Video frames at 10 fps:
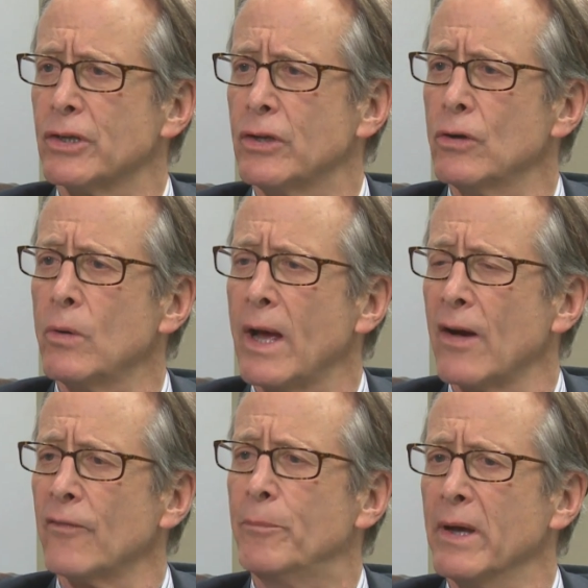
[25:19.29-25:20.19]
You
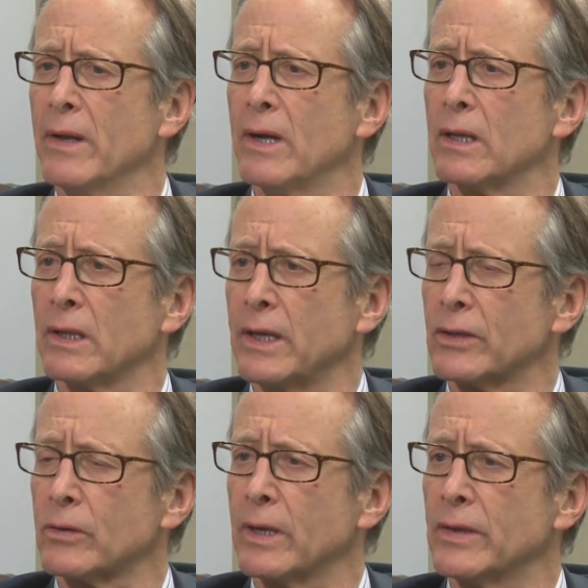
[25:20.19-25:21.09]
have been a
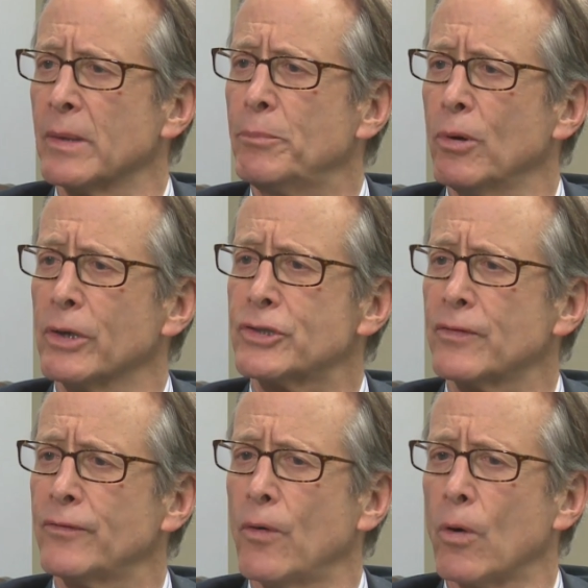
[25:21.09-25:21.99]
leader in the push
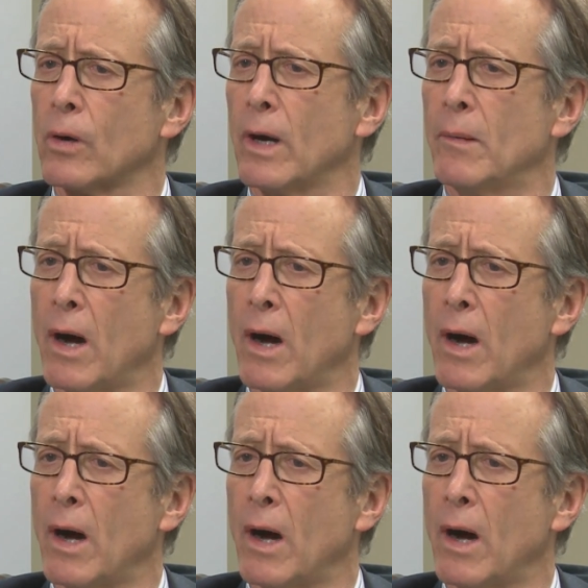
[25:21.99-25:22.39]
for